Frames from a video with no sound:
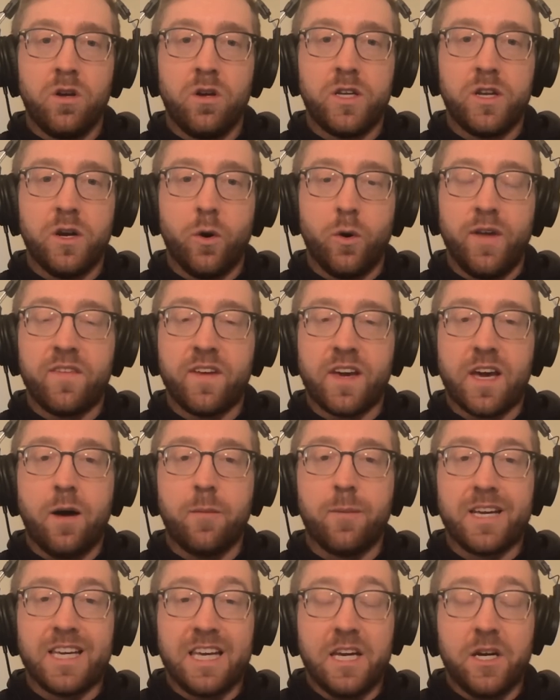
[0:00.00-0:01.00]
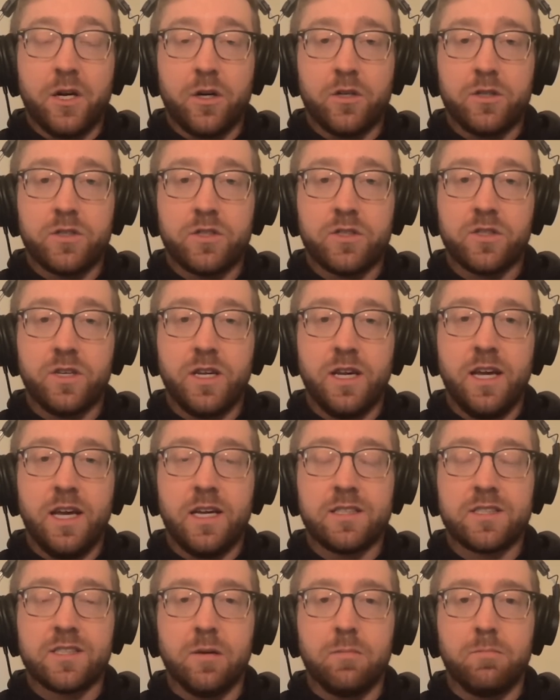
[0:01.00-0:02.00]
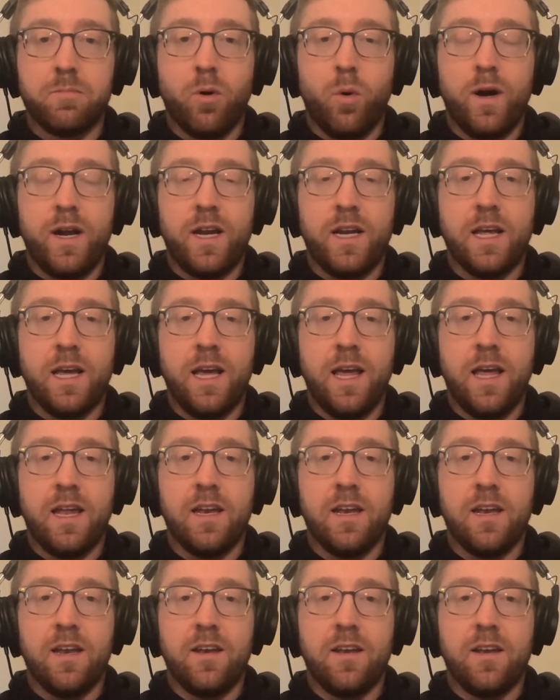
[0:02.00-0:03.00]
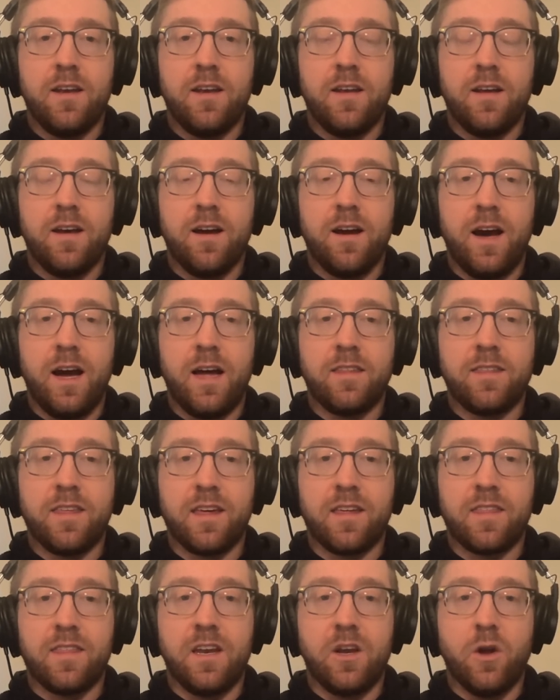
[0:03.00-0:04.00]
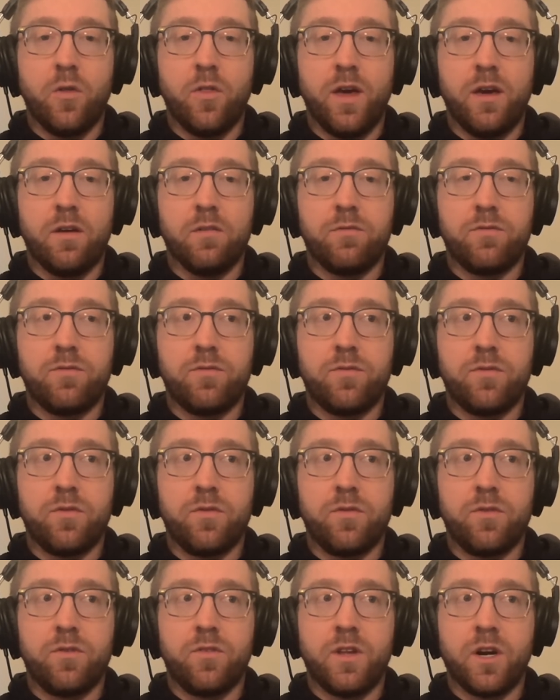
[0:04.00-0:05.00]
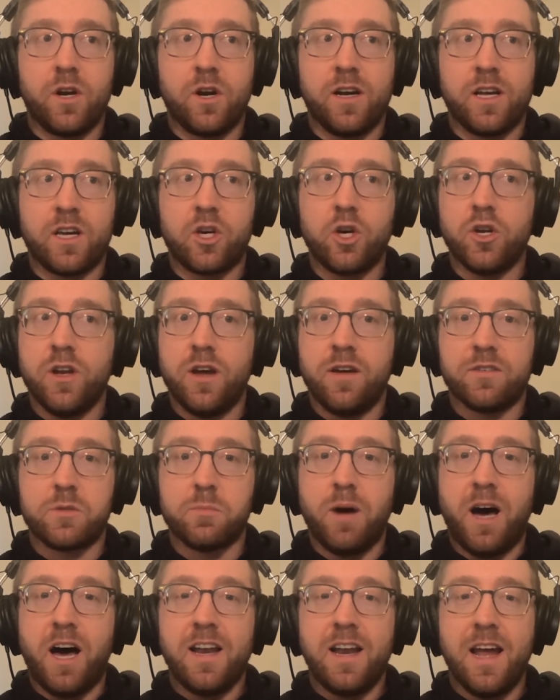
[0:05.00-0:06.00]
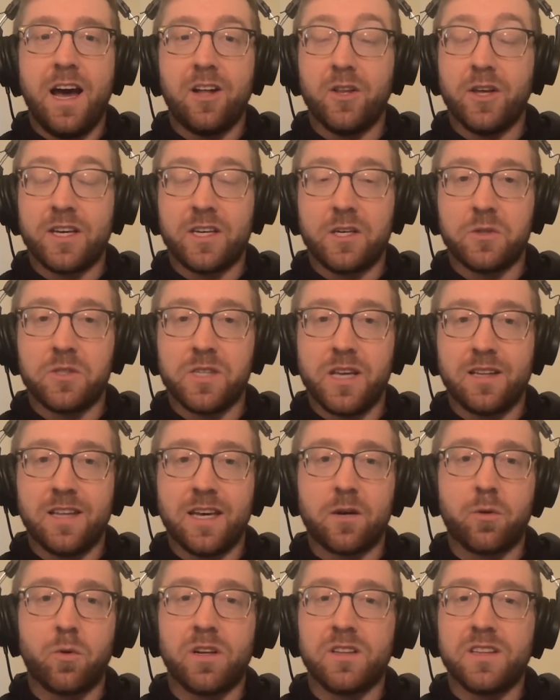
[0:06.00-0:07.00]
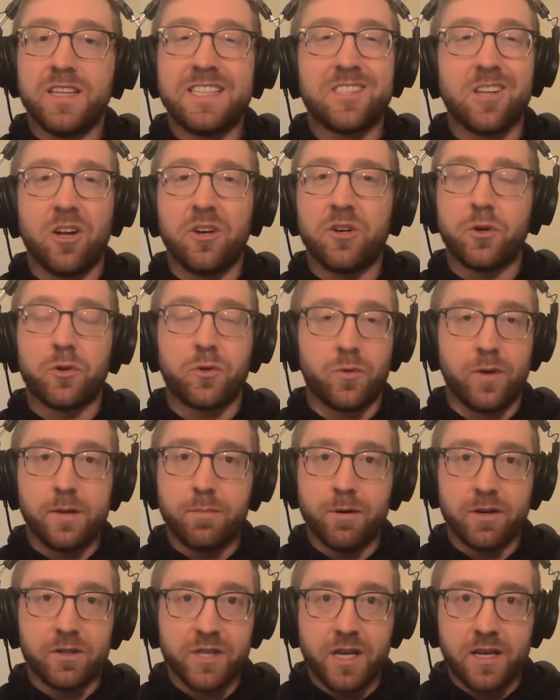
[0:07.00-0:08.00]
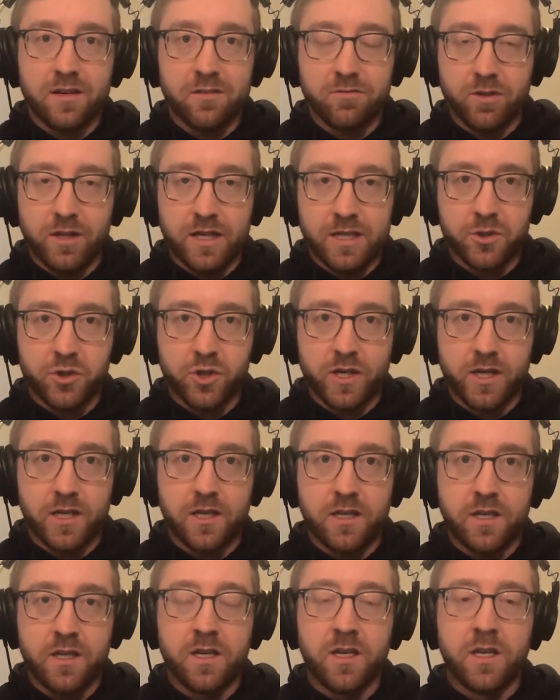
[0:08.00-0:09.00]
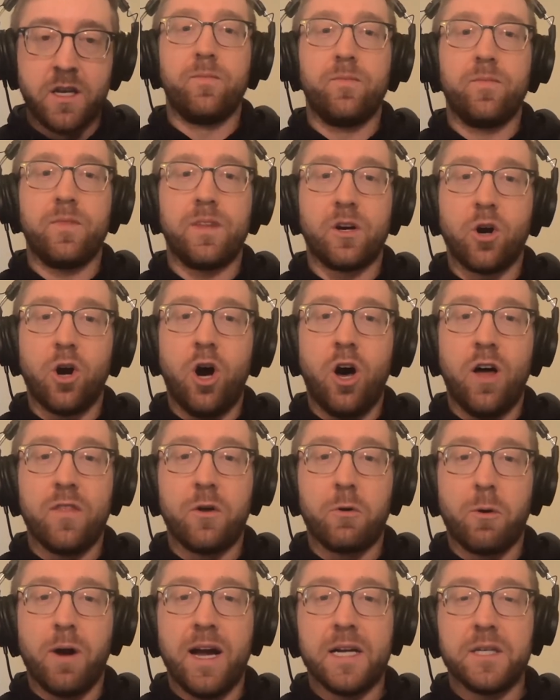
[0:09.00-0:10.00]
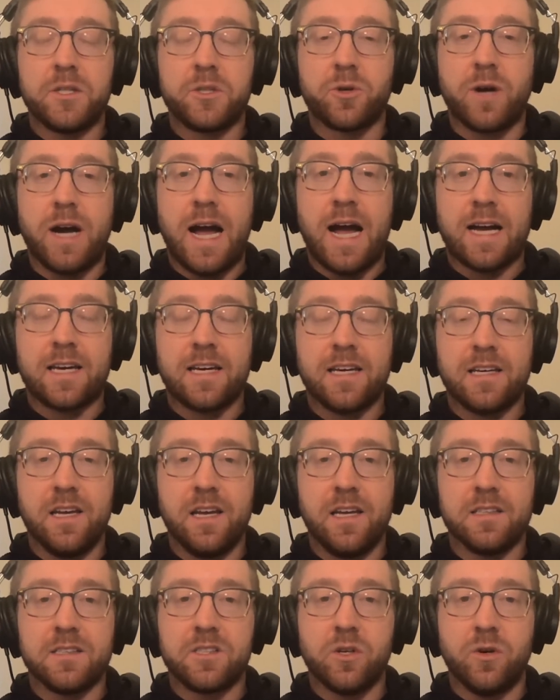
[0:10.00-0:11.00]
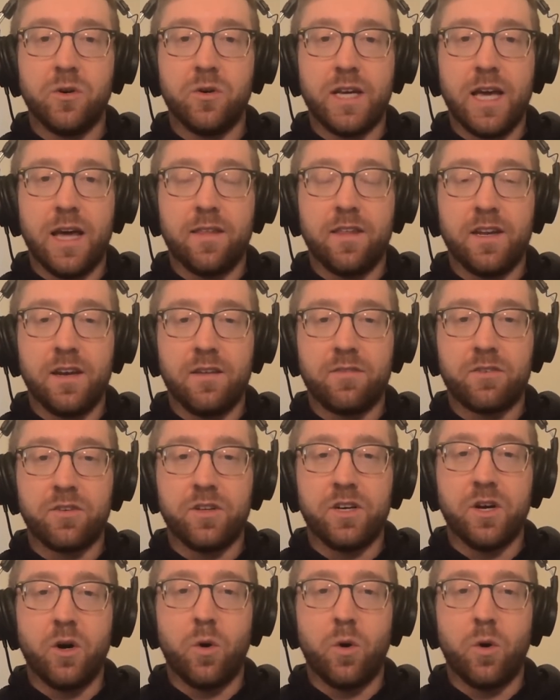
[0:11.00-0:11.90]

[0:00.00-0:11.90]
in the coming years at some point. And I think they know they're in a good enough spot now. Like you said, like we're at least under 3% inflation. They're on the right track. And so, yeah, they definitely don't